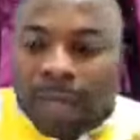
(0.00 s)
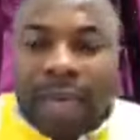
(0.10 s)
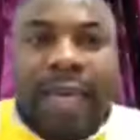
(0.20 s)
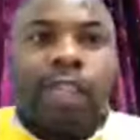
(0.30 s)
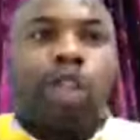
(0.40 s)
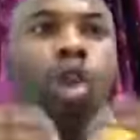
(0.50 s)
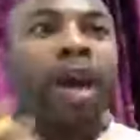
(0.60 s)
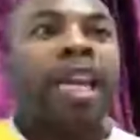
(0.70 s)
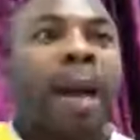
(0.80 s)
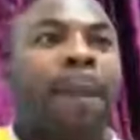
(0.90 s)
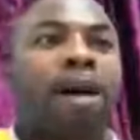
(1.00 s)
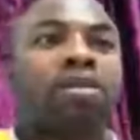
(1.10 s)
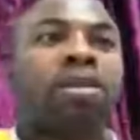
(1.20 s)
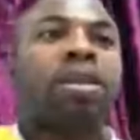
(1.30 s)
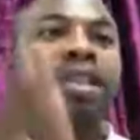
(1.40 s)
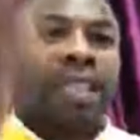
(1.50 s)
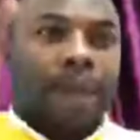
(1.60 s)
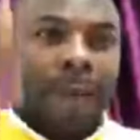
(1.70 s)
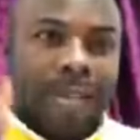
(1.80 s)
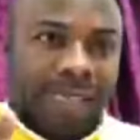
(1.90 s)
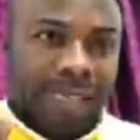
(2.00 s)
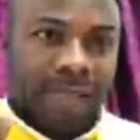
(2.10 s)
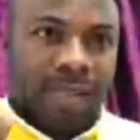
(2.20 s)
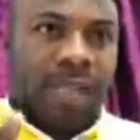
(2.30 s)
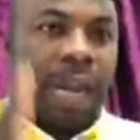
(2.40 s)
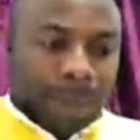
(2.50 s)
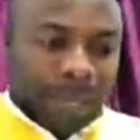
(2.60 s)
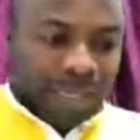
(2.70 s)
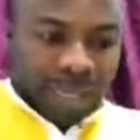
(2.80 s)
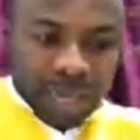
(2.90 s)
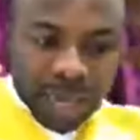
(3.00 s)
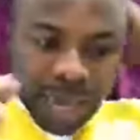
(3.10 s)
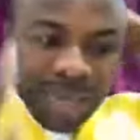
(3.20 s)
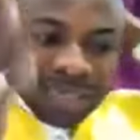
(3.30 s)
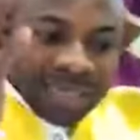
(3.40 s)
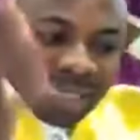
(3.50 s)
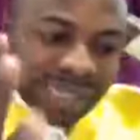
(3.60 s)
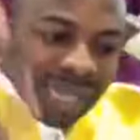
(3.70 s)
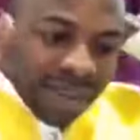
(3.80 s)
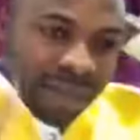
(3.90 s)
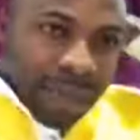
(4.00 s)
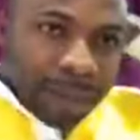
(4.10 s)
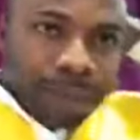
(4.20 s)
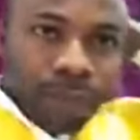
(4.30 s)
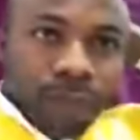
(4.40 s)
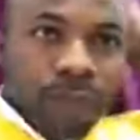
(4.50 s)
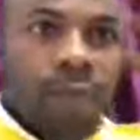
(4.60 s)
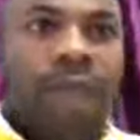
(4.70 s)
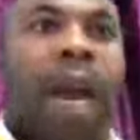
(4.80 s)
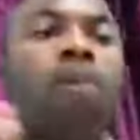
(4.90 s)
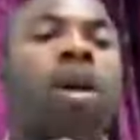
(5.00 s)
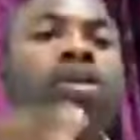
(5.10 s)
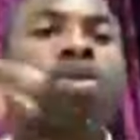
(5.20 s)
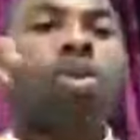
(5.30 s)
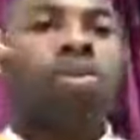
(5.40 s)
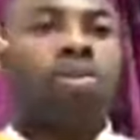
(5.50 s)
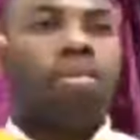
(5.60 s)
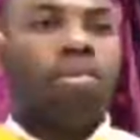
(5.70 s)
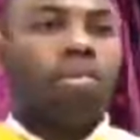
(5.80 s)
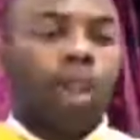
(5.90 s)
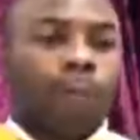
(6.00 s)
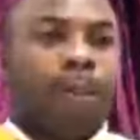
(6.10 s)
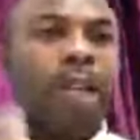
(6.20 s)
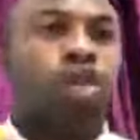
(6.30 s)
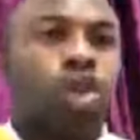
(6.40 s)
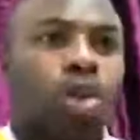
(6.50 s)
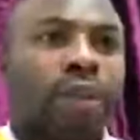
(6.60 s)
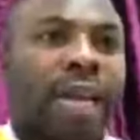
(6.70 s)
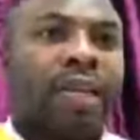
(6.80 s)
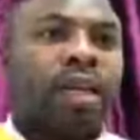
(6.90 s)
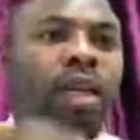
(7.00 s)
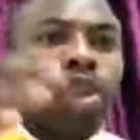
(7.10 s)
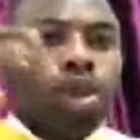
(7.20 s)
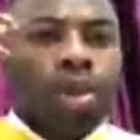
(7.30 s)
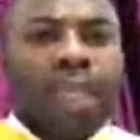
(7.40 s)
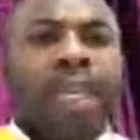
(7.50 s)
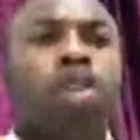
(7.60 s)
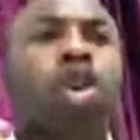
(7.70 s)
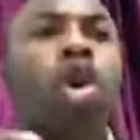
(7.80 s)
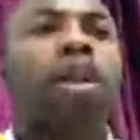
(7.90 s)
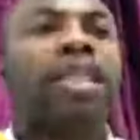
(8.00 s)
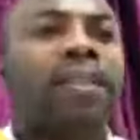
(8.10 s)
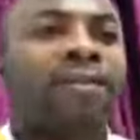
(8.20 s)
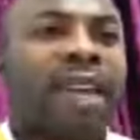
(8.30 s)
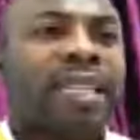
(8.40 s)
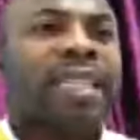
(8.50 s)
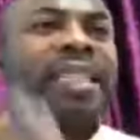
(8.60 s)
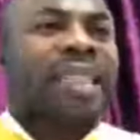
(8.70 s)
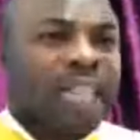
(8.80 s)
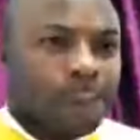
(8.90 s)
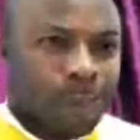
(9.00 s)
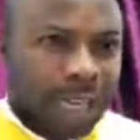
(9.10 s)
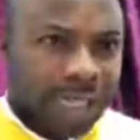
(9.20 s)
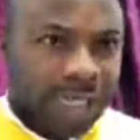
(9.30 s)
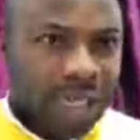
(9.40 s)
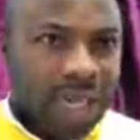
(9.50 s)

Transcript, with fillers: He's talking about the place, a place. And this evening, I want to speak to you that you need to cultivate that place.